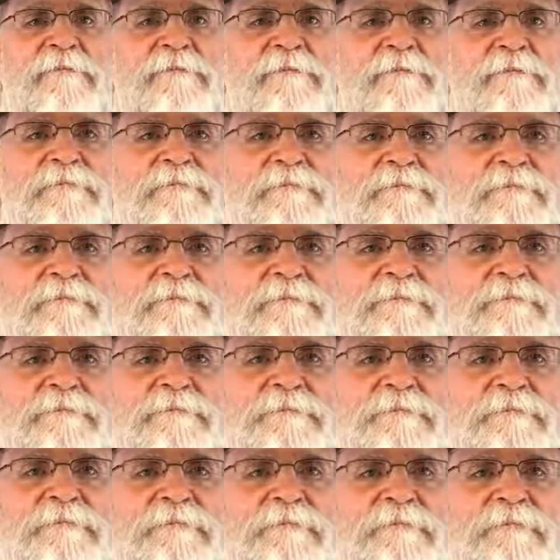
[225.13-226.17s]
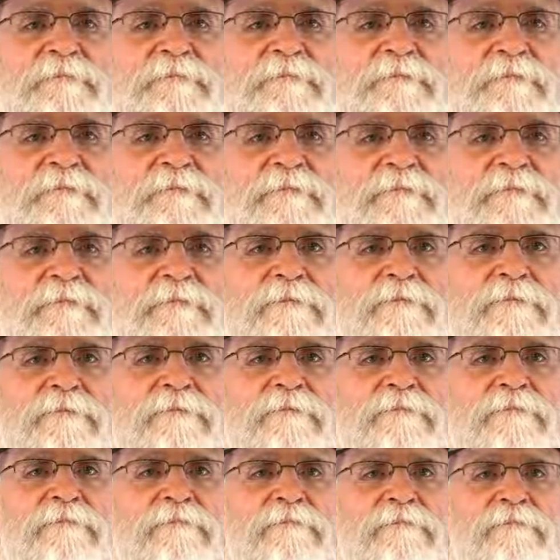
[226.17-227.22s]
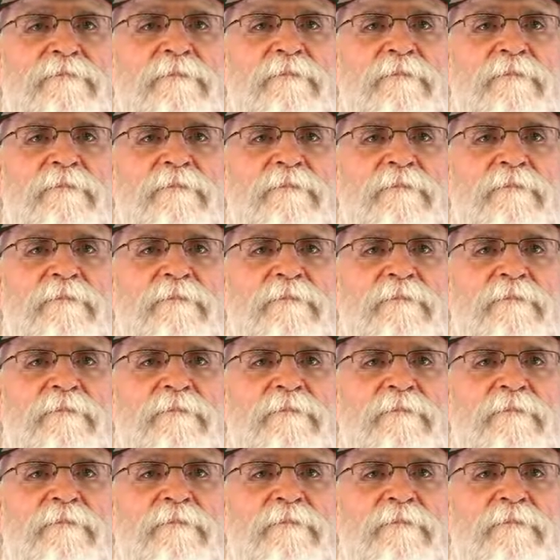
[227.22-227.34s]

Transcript: Nothing is said.